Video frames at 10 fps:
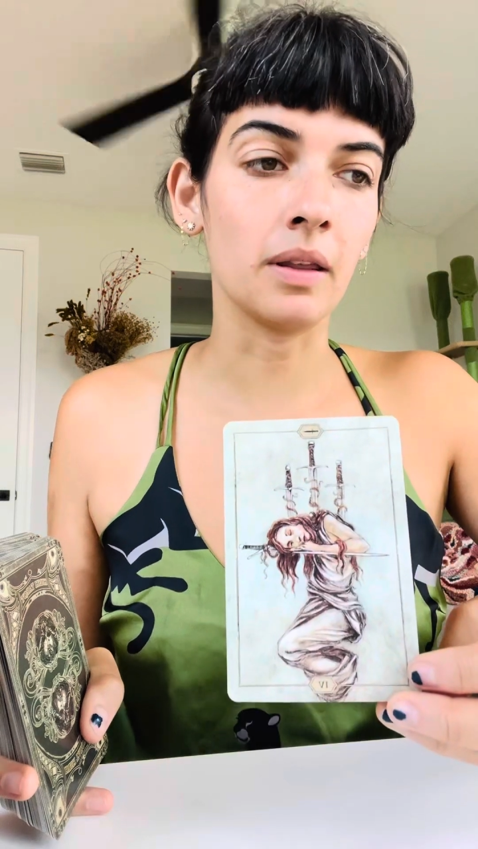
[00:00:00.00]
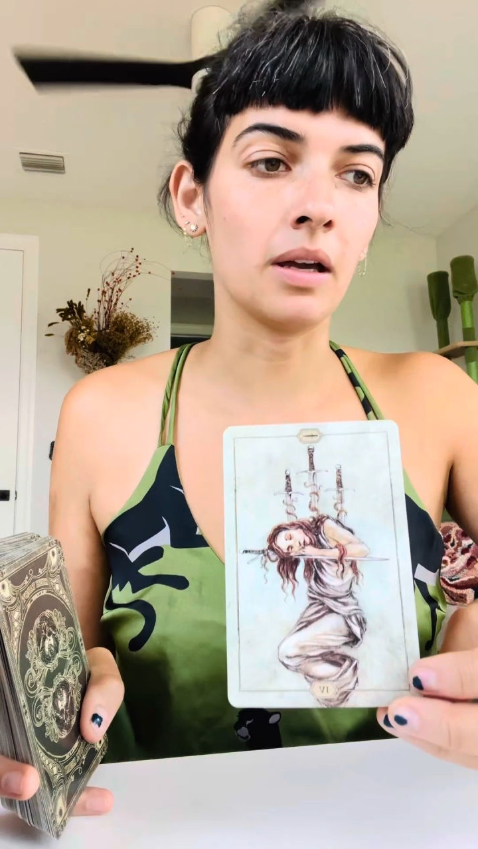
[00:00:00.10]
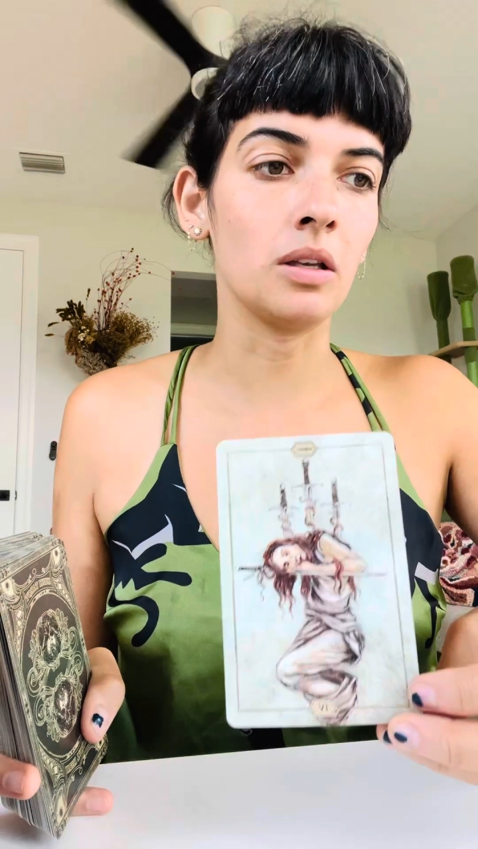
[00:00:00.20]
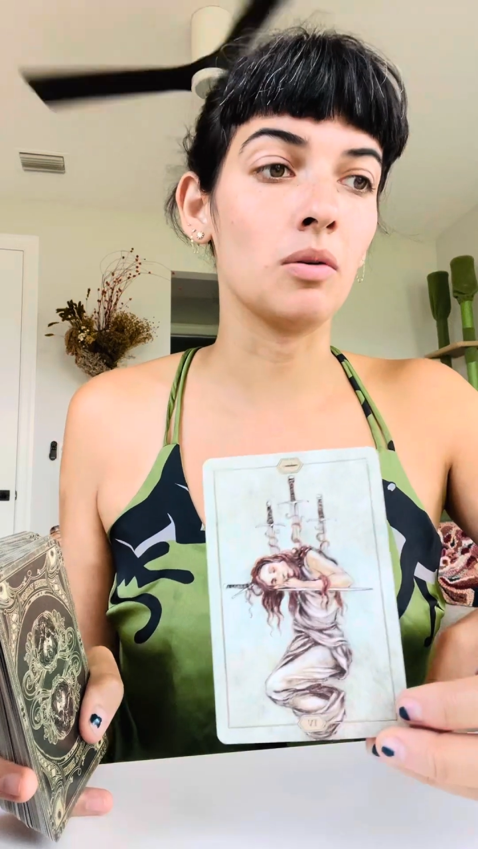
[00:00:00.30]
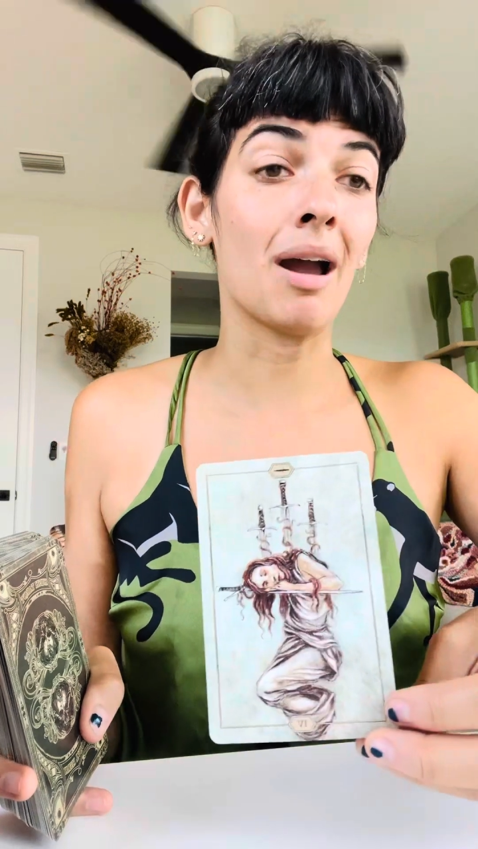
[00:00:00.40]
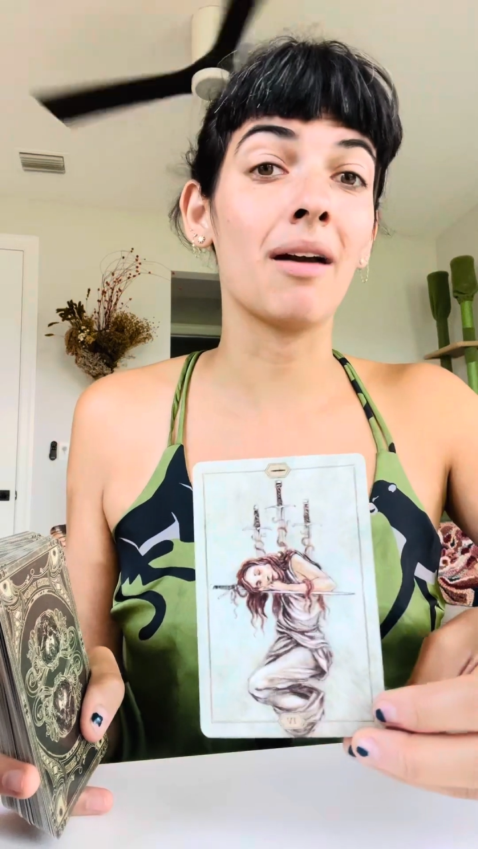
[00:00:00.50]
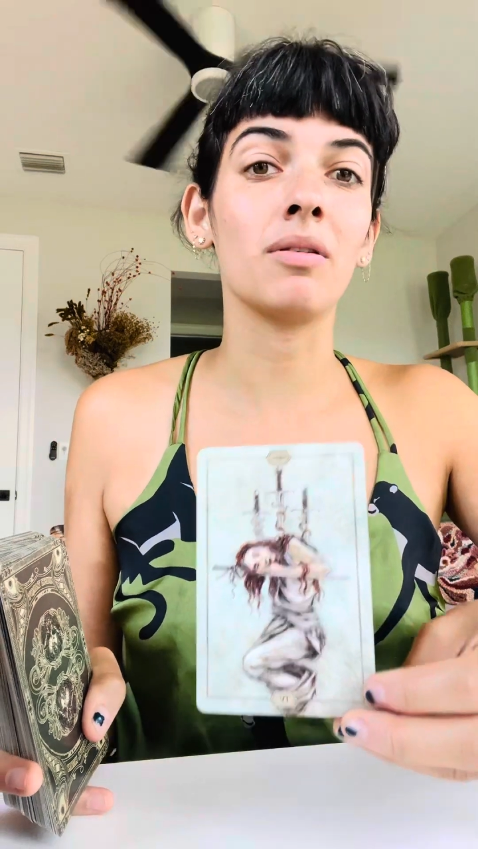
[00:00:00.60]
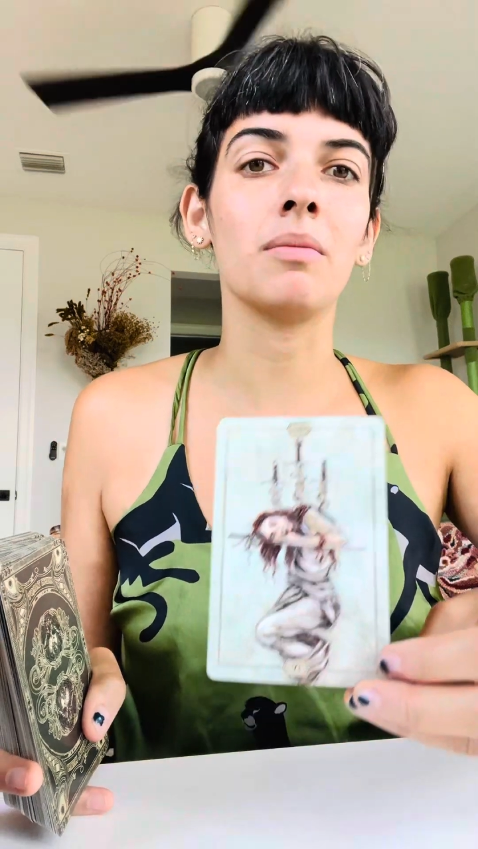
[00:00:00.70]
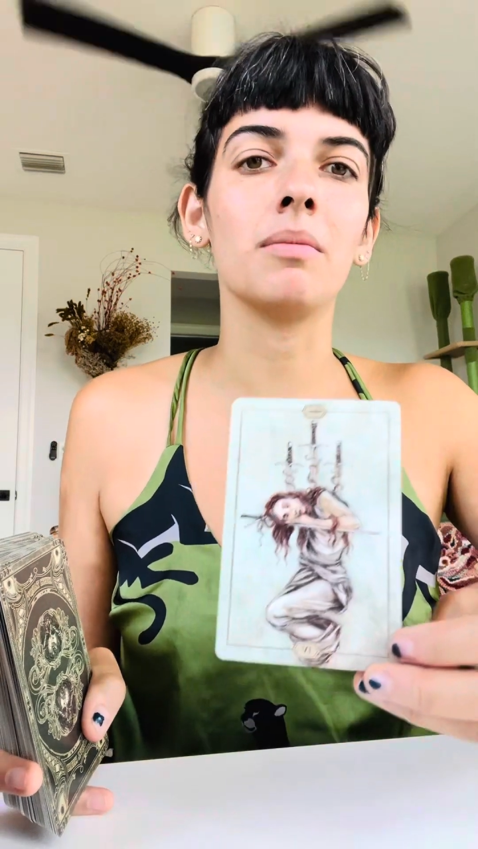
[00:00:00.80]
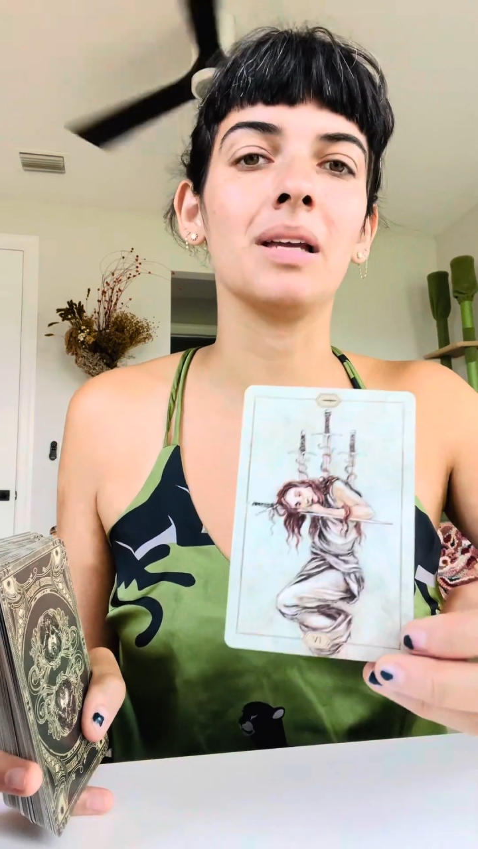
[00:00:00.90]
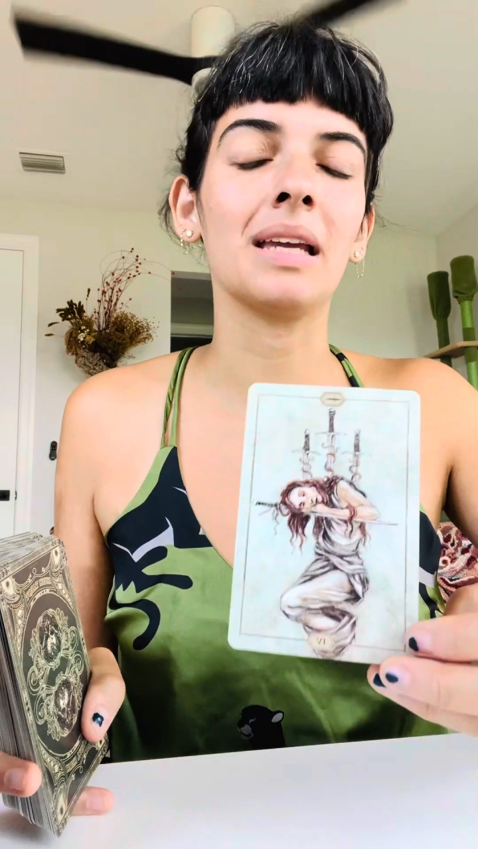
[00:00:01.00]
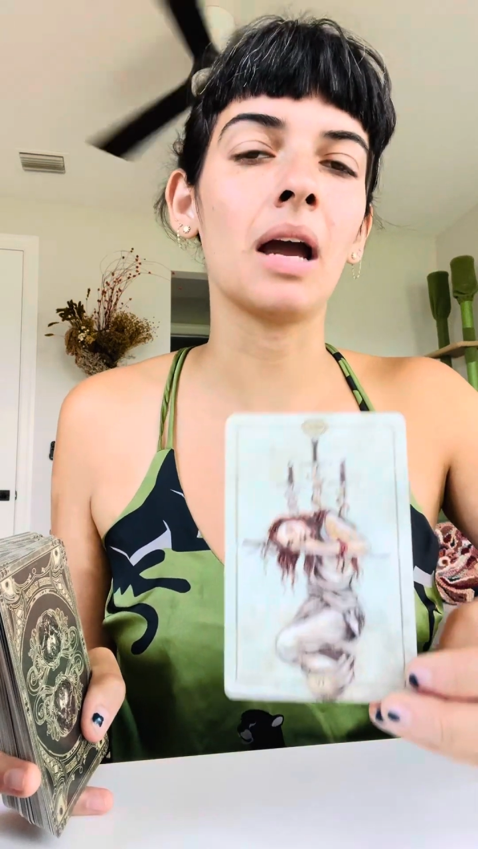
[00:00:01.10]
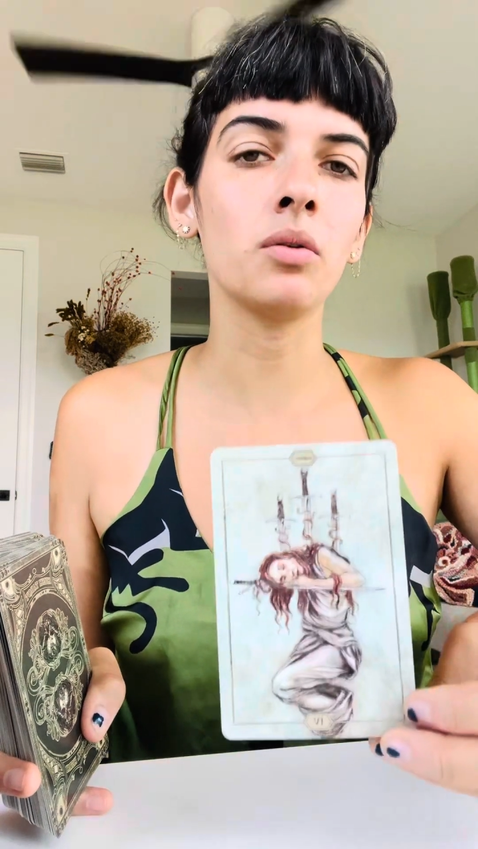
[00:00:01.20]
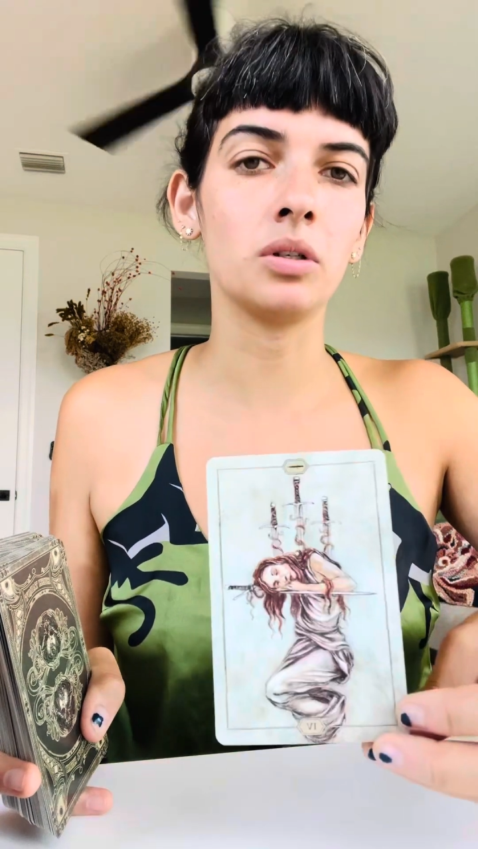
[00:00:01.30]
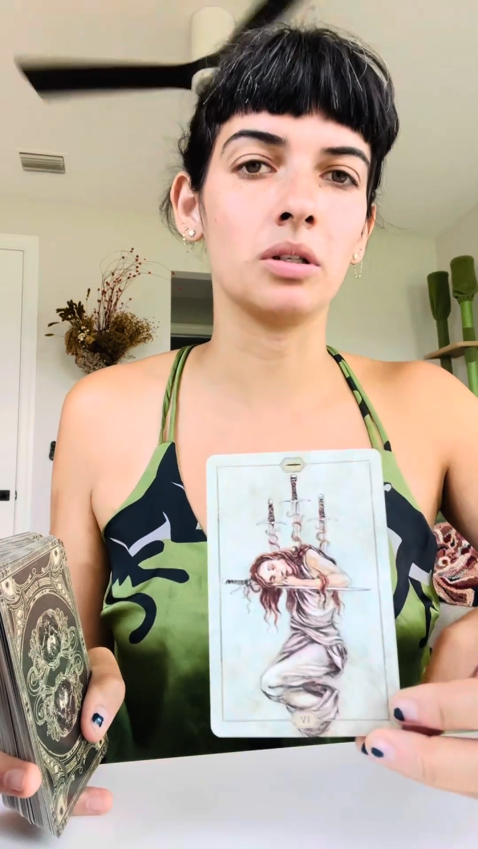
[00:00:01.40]
that you haven't
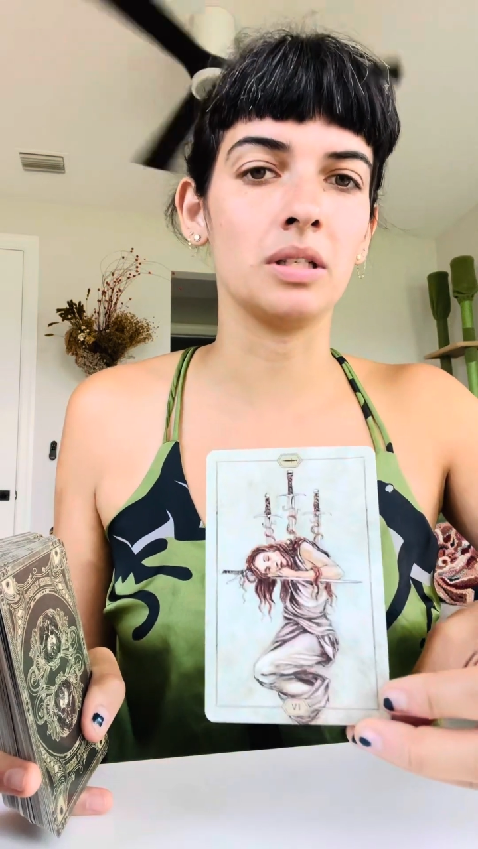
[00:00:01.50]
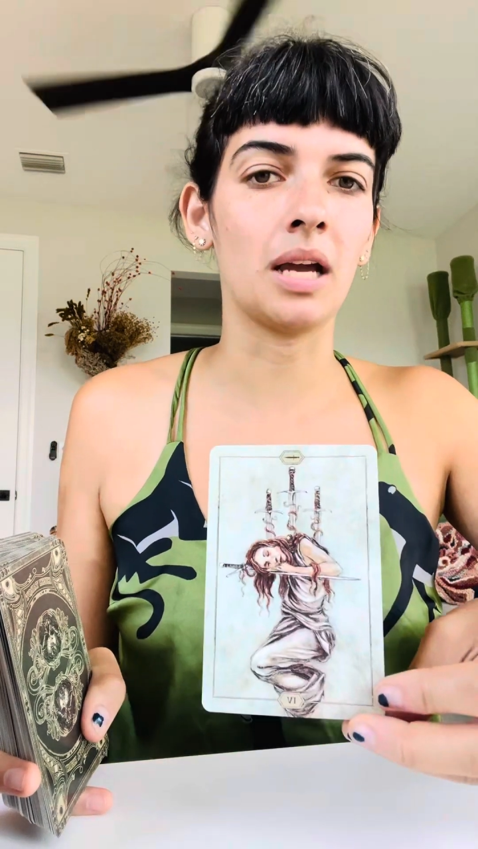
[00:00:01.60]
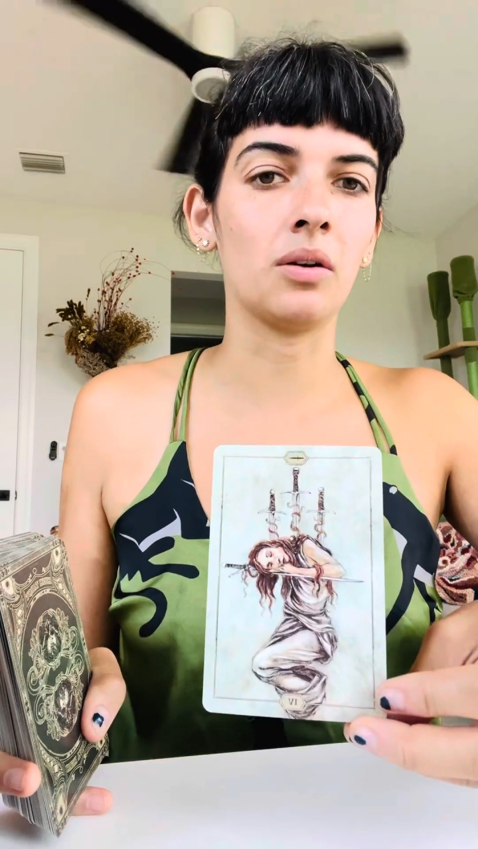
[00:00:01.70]
encountered yet